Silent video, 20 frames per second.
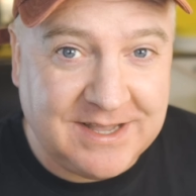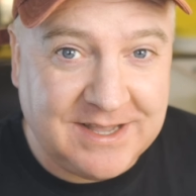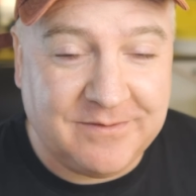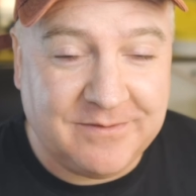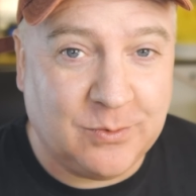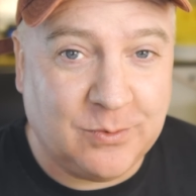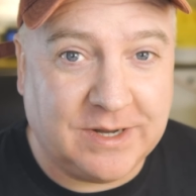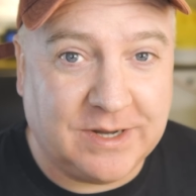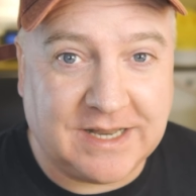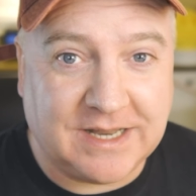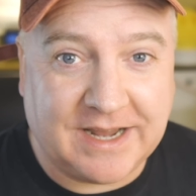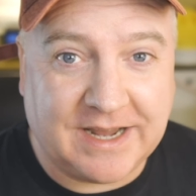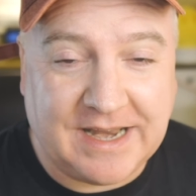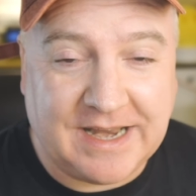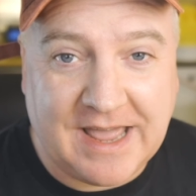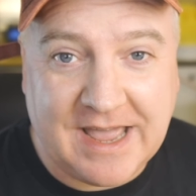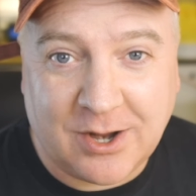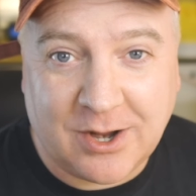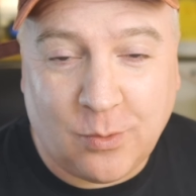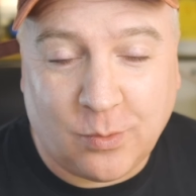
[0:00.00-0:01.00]
If you wanted like an
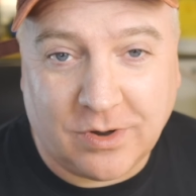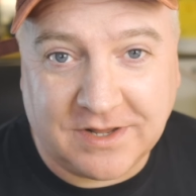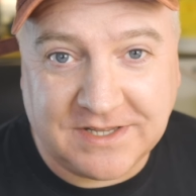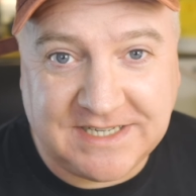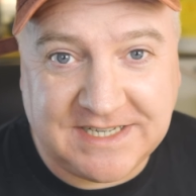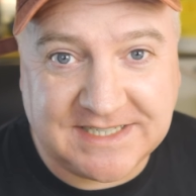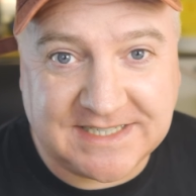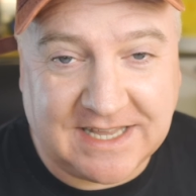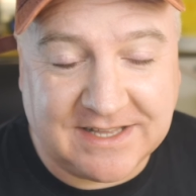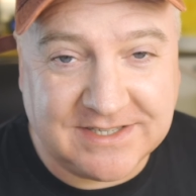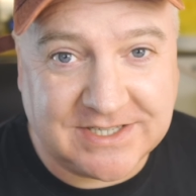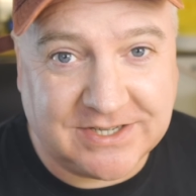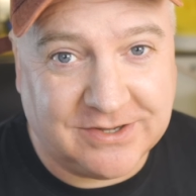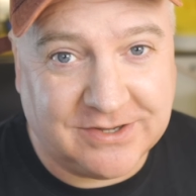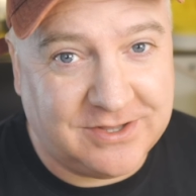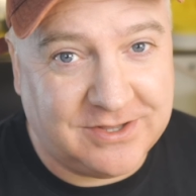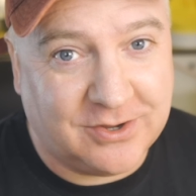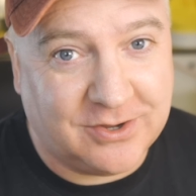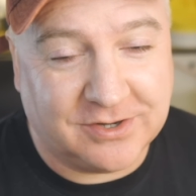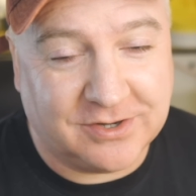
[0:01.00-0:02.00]
air quality sensor,
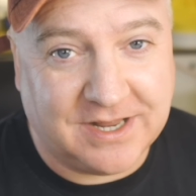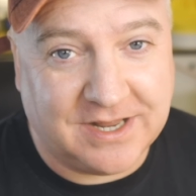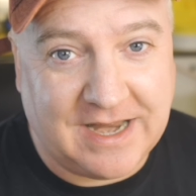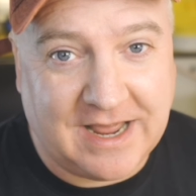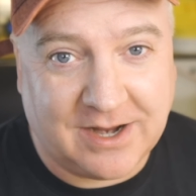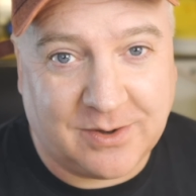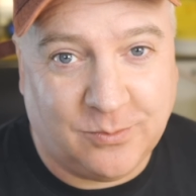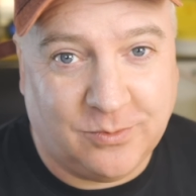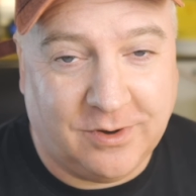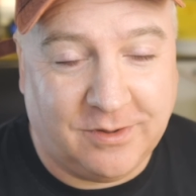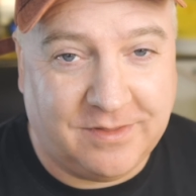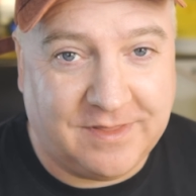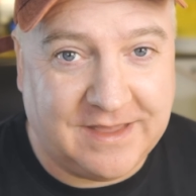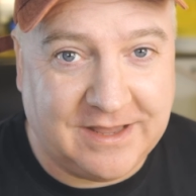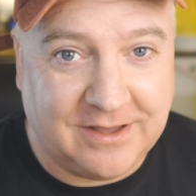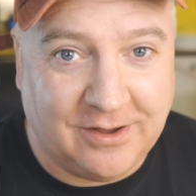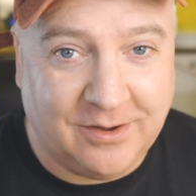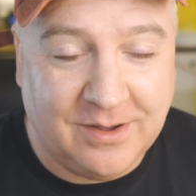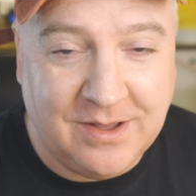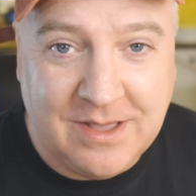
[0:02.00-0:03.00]
you could connect one of
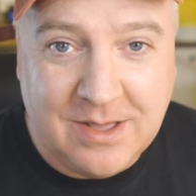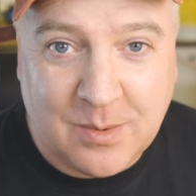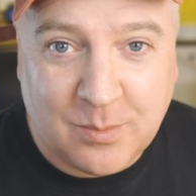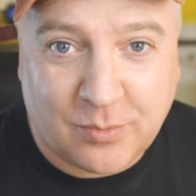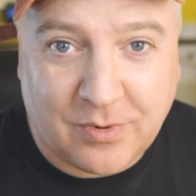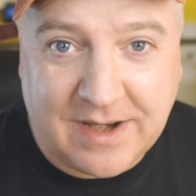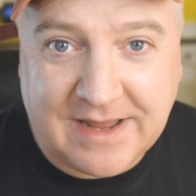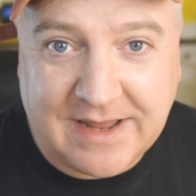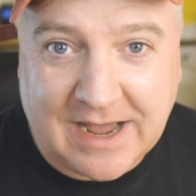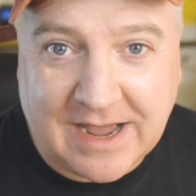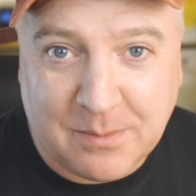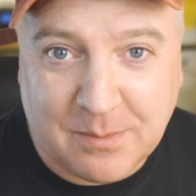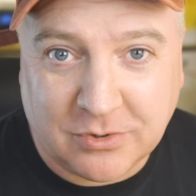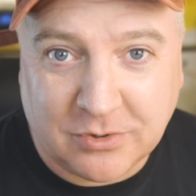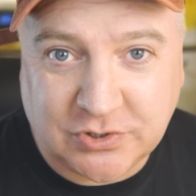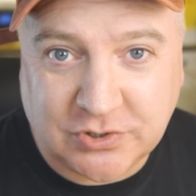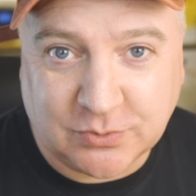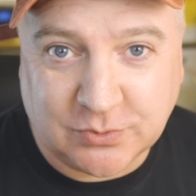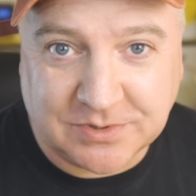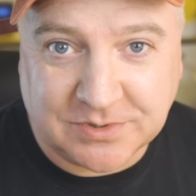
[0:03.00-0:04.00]
the uh, breakout
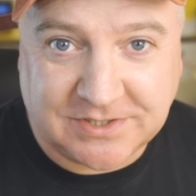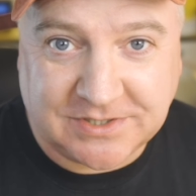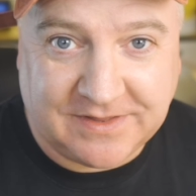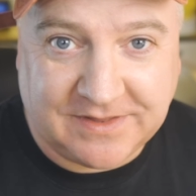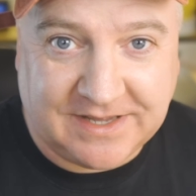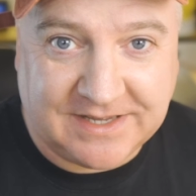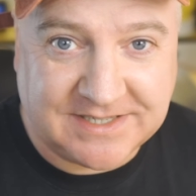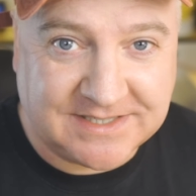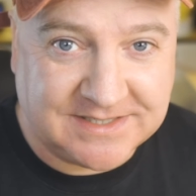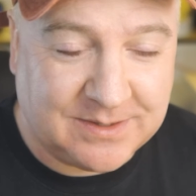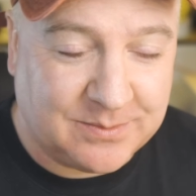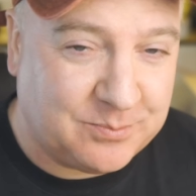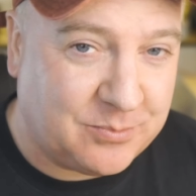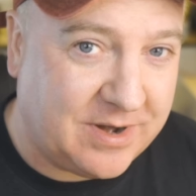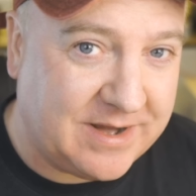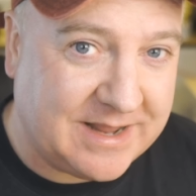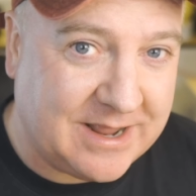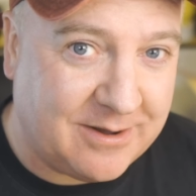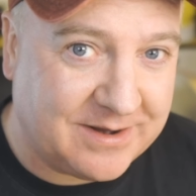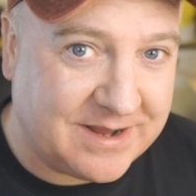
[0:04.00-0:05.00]
modules to this, the
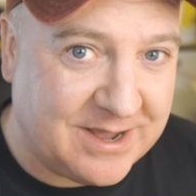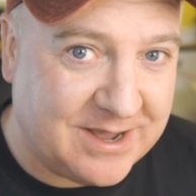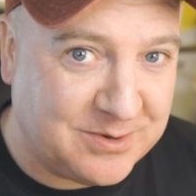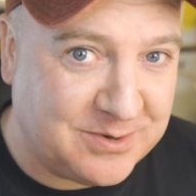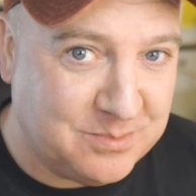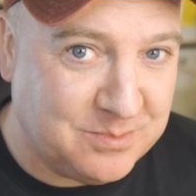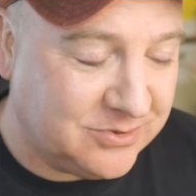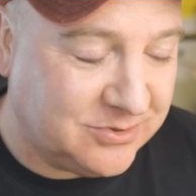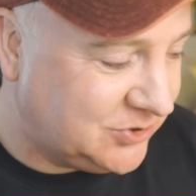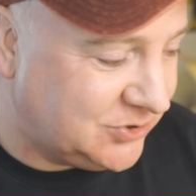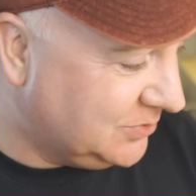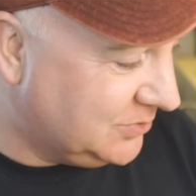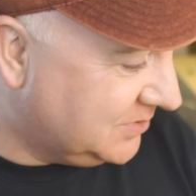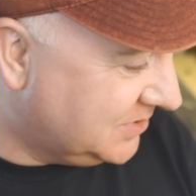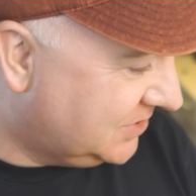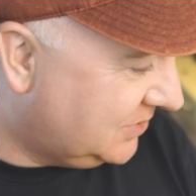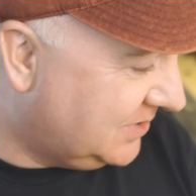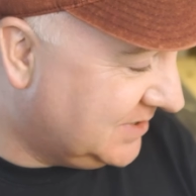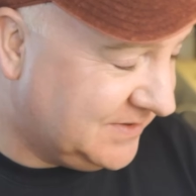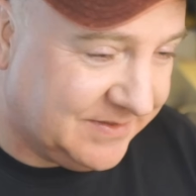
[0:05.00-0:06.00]
breakout garden
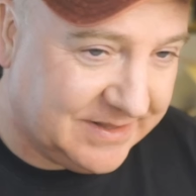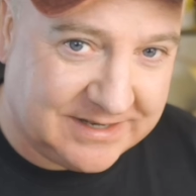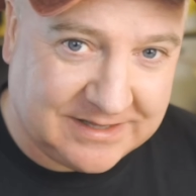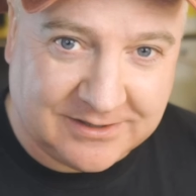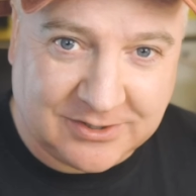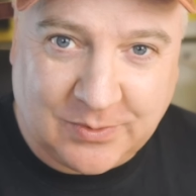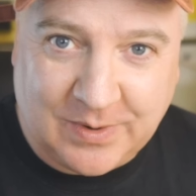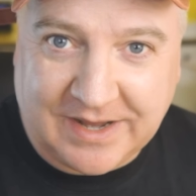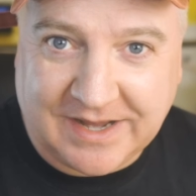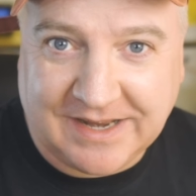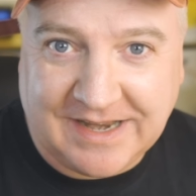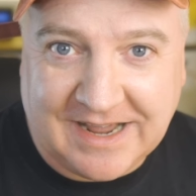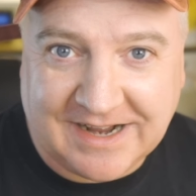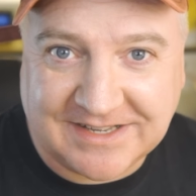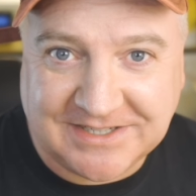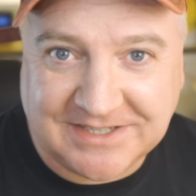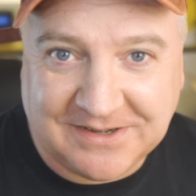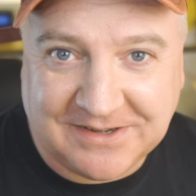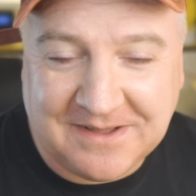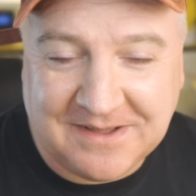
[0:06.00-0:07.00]
modules using the little Qwiic
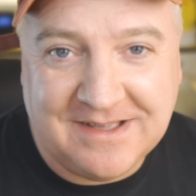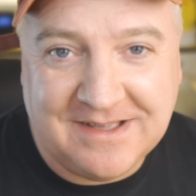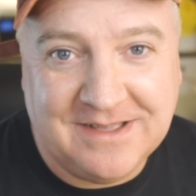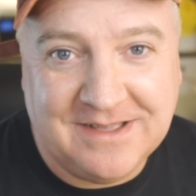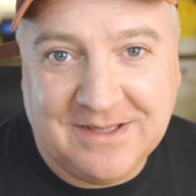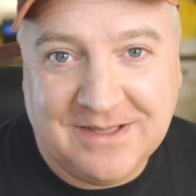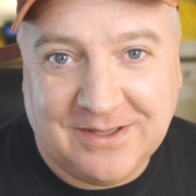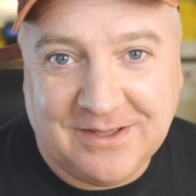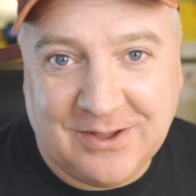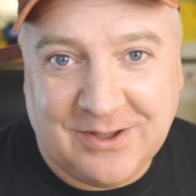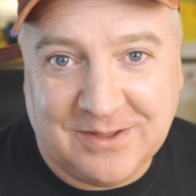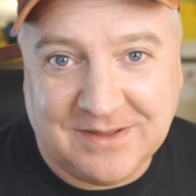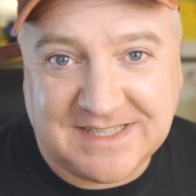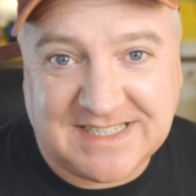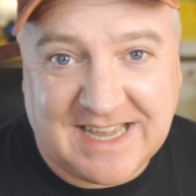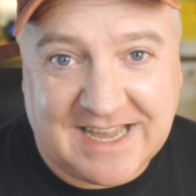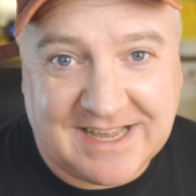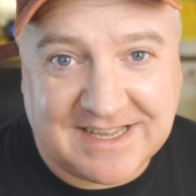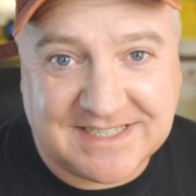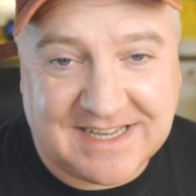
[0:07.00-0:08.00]
connector and
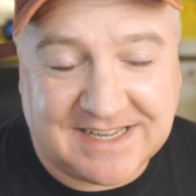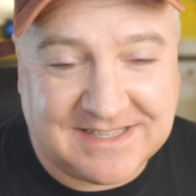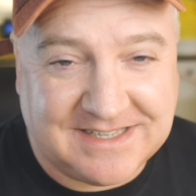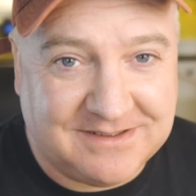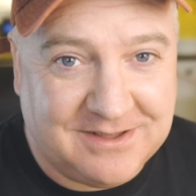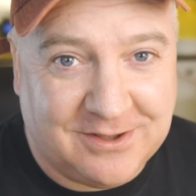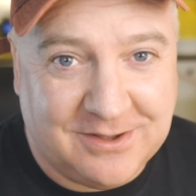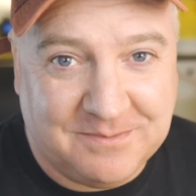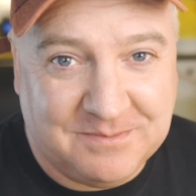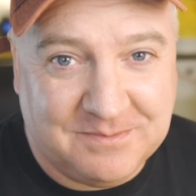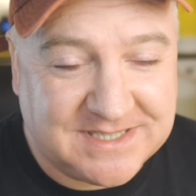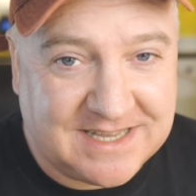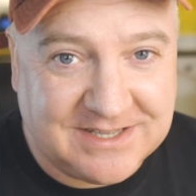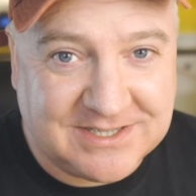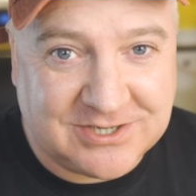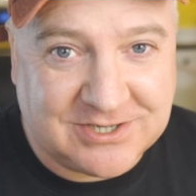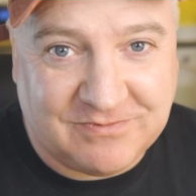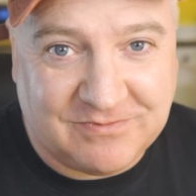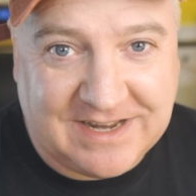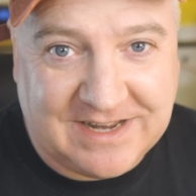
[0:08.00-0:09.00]
take set, um,
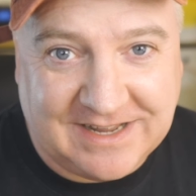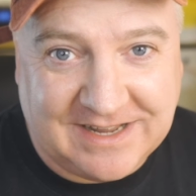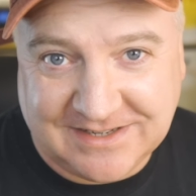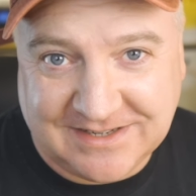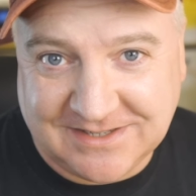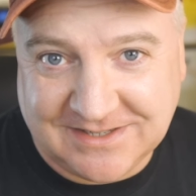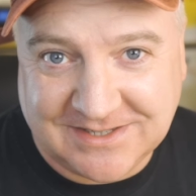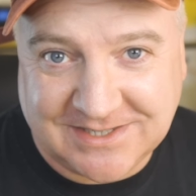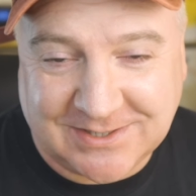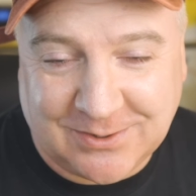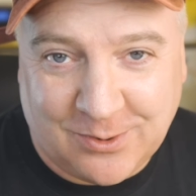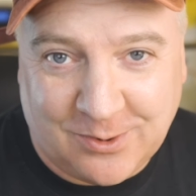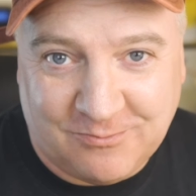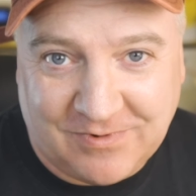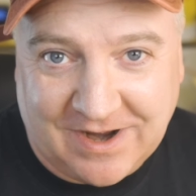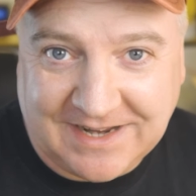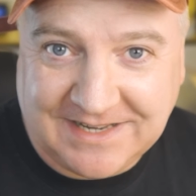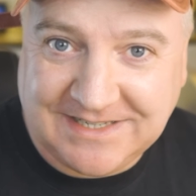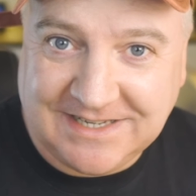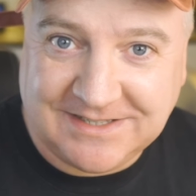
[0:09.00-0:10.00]
sensor readings and so on,
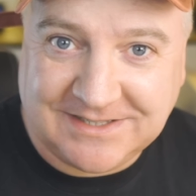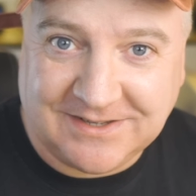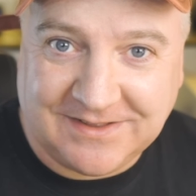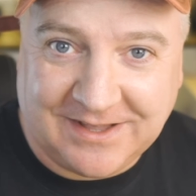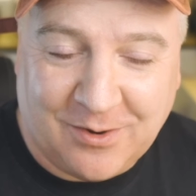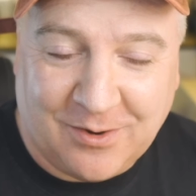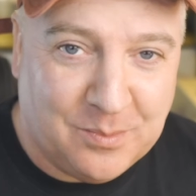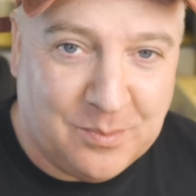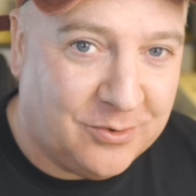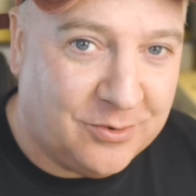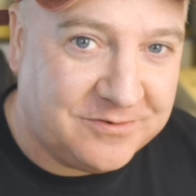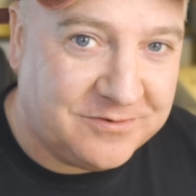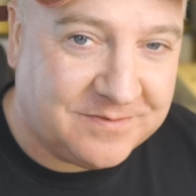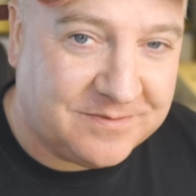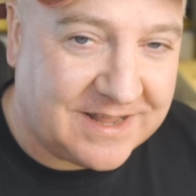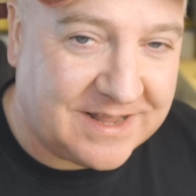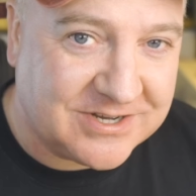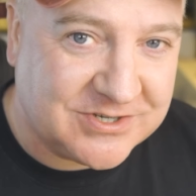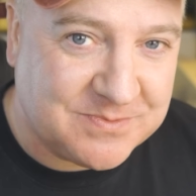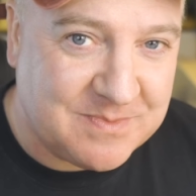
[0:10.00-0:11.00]
write it to the onboard
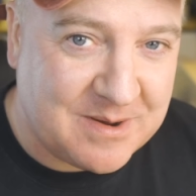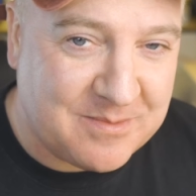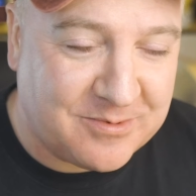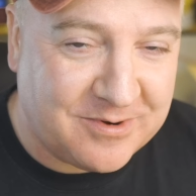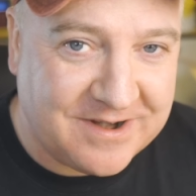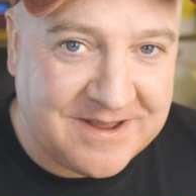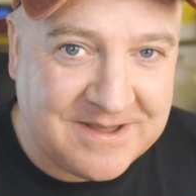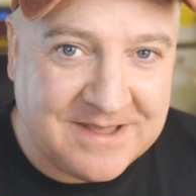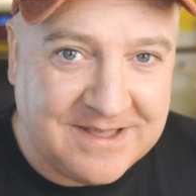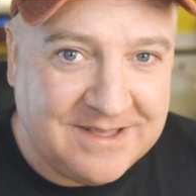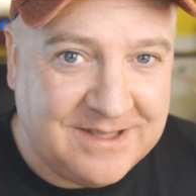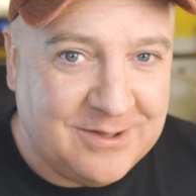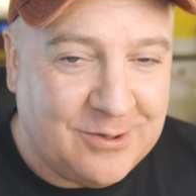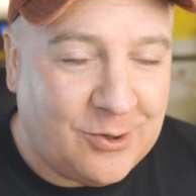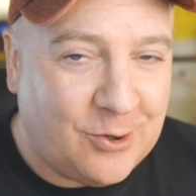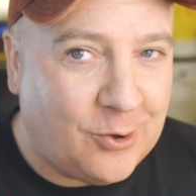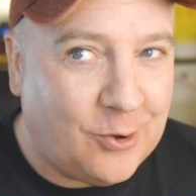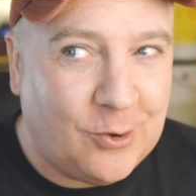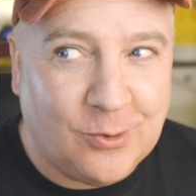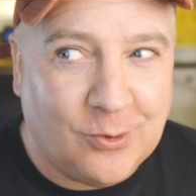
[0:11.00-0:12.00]
flash memory
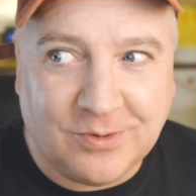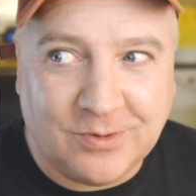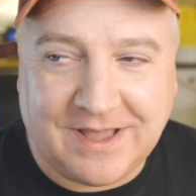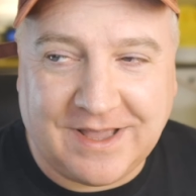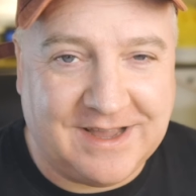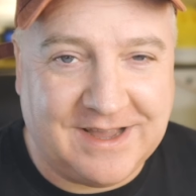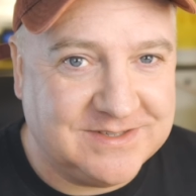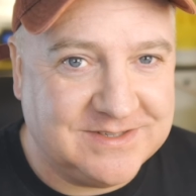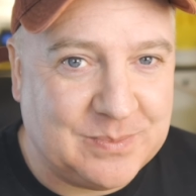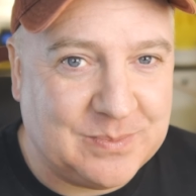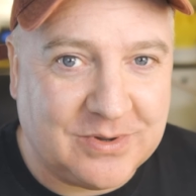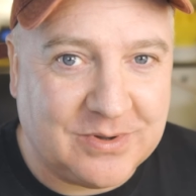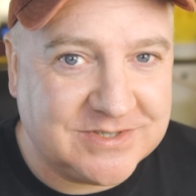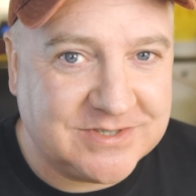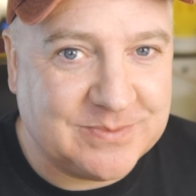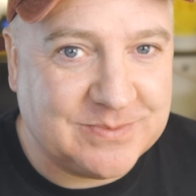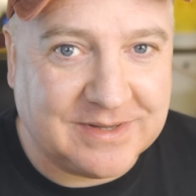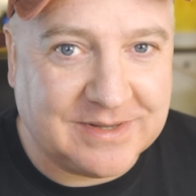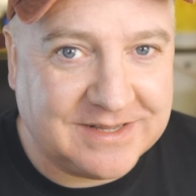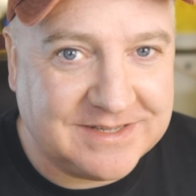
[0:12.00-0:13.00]
all kinds of
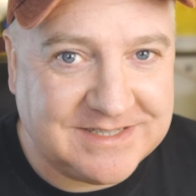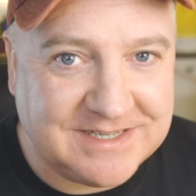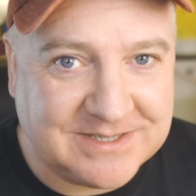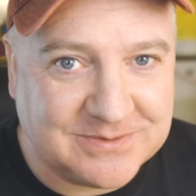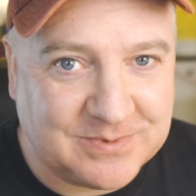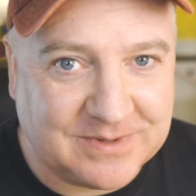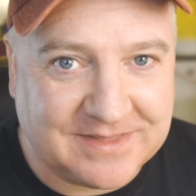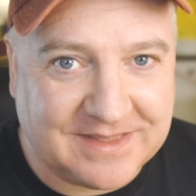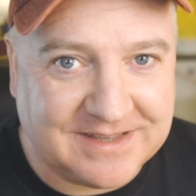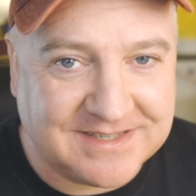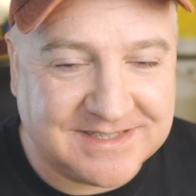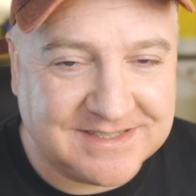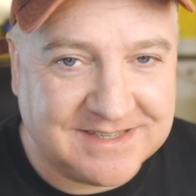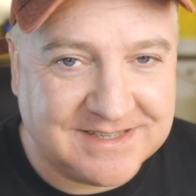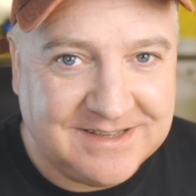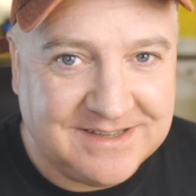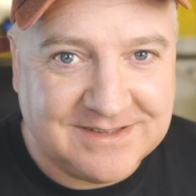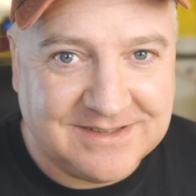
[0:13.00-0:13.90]
possibilities with this.